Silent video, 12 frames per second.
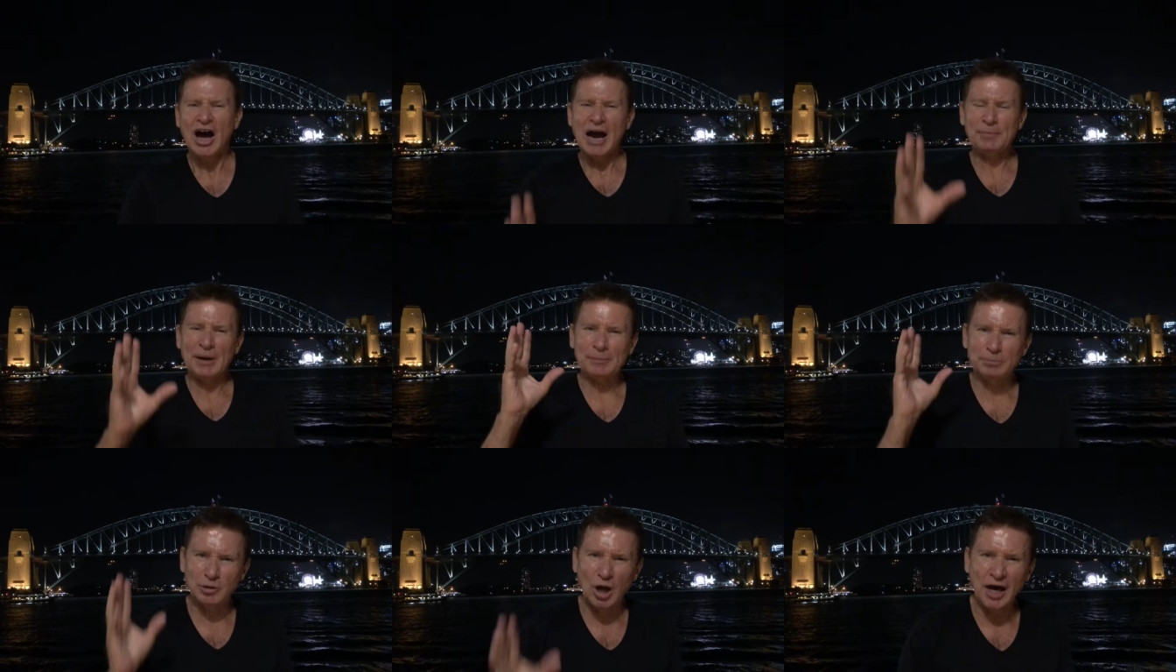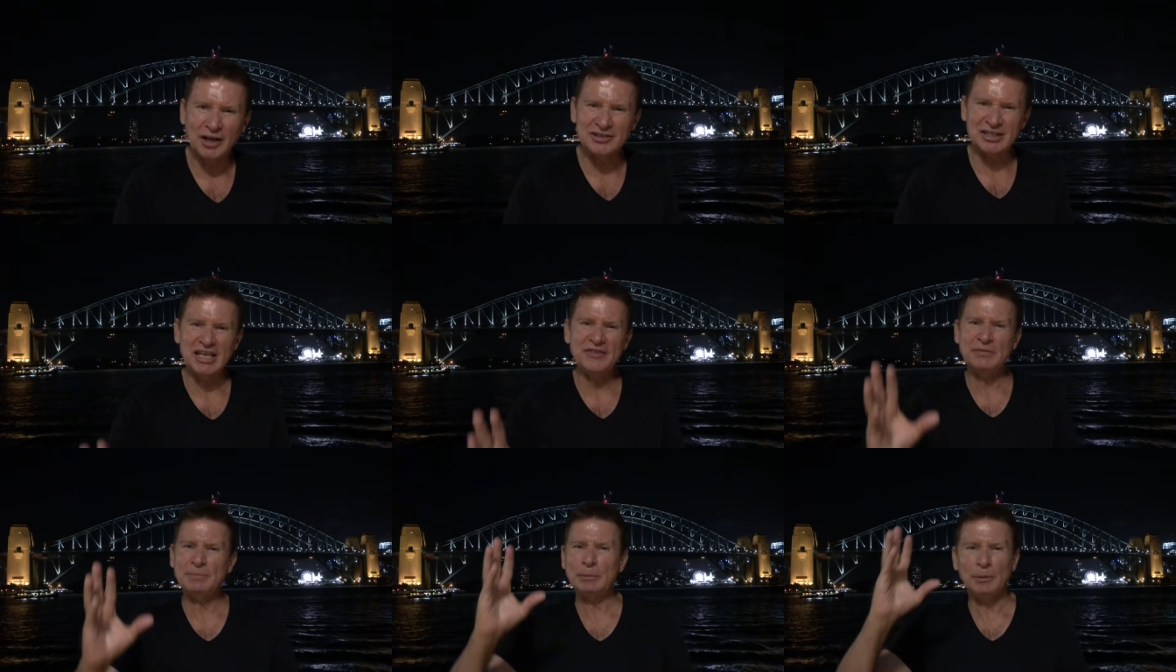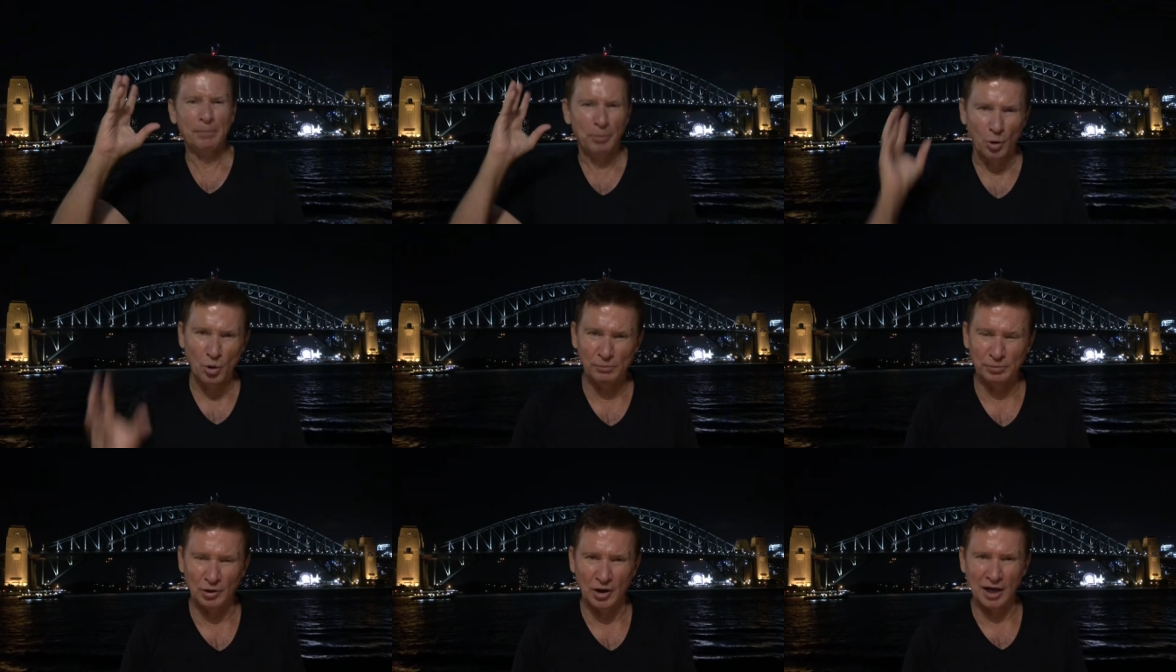I break blindness, even people born
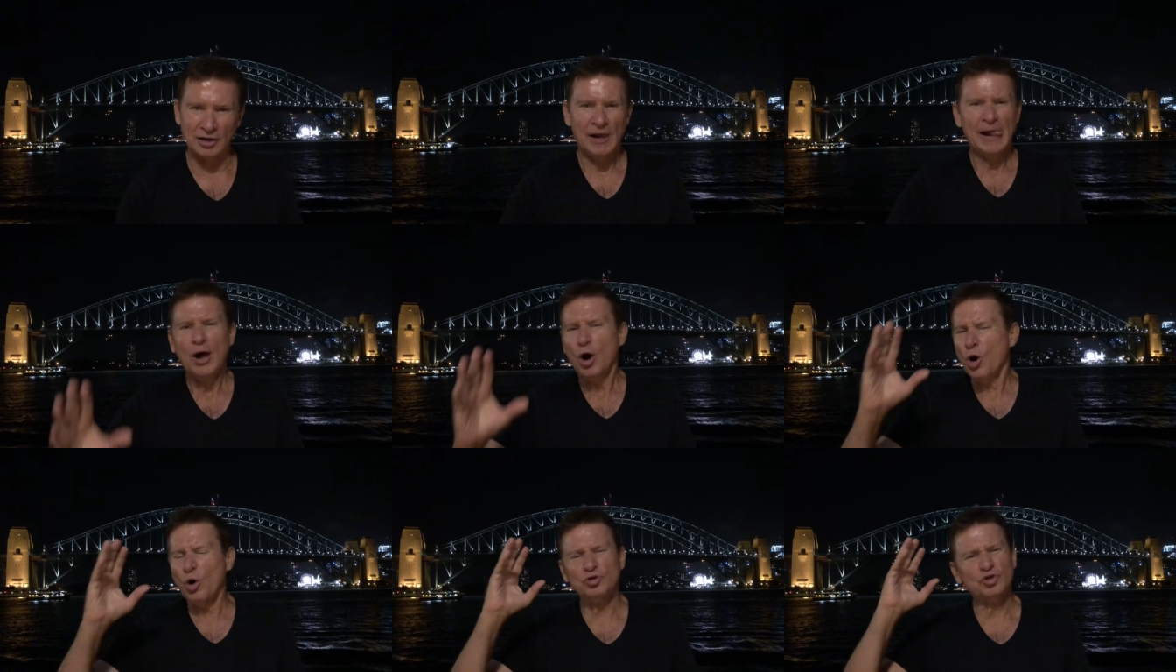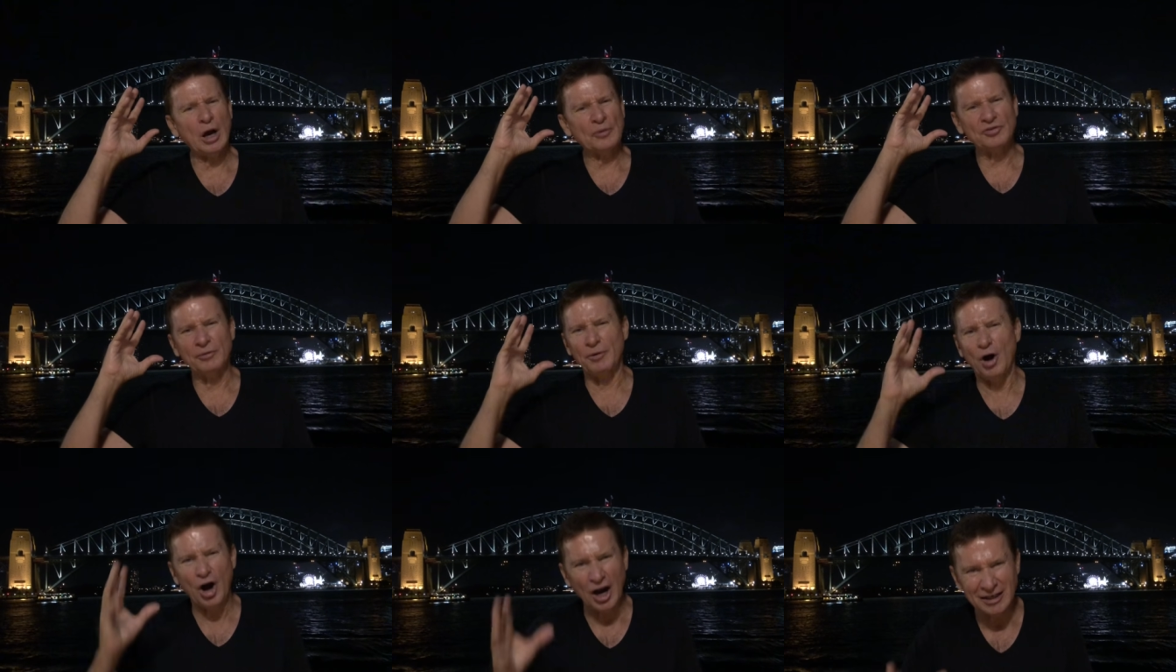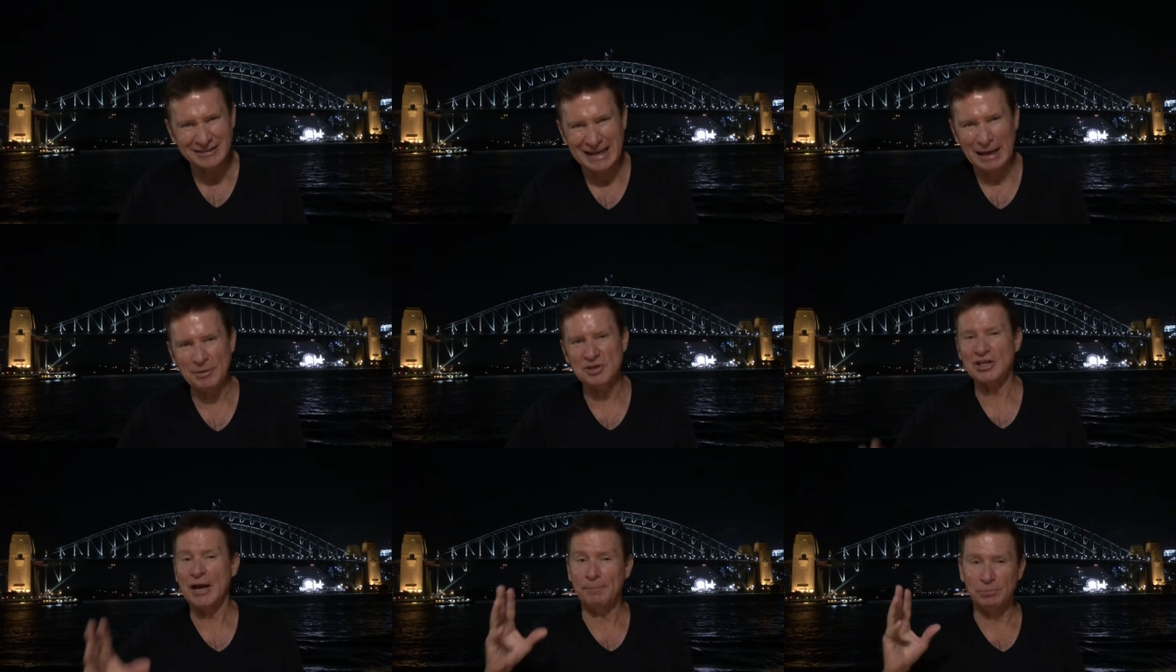blind, all types of eye
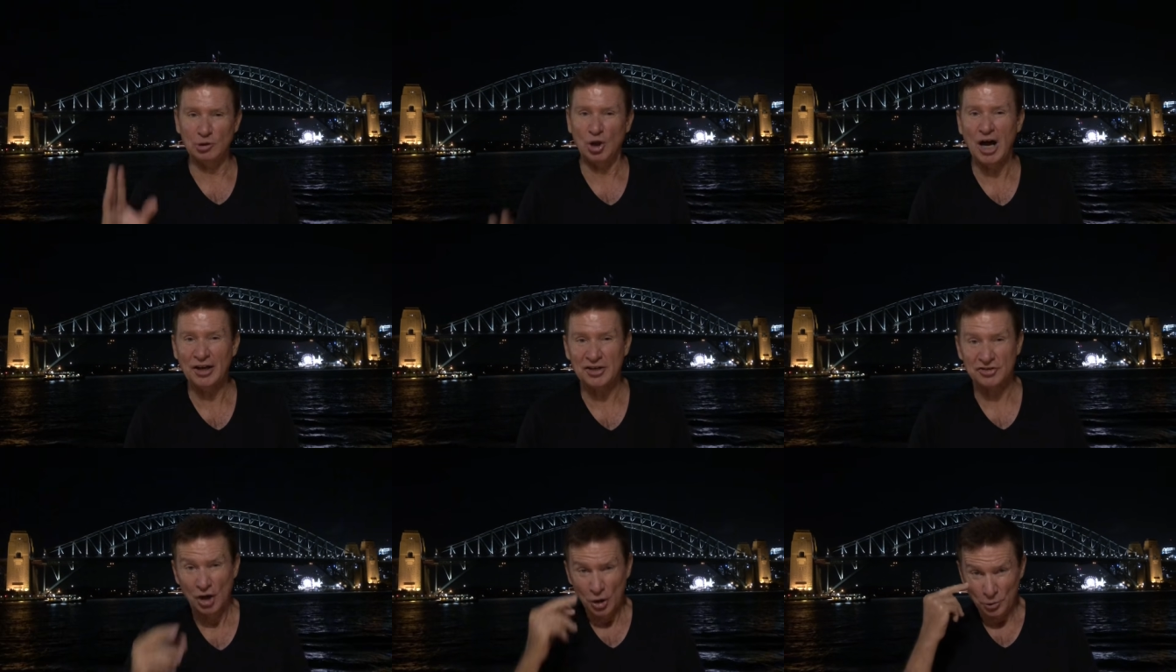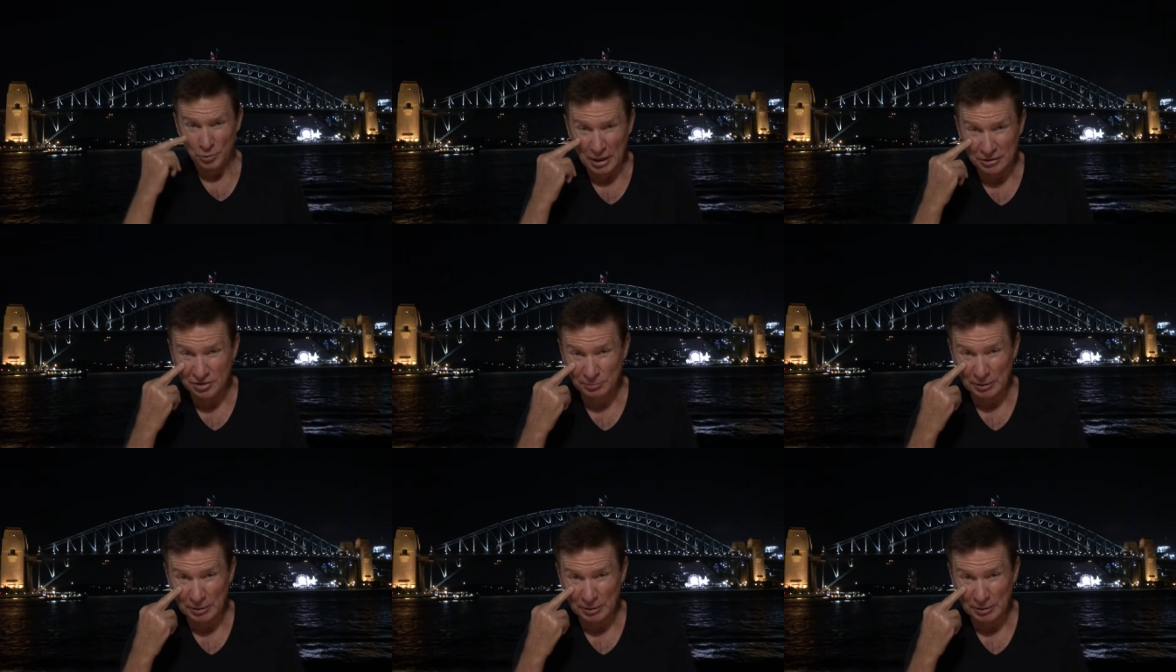damage and blindness, ret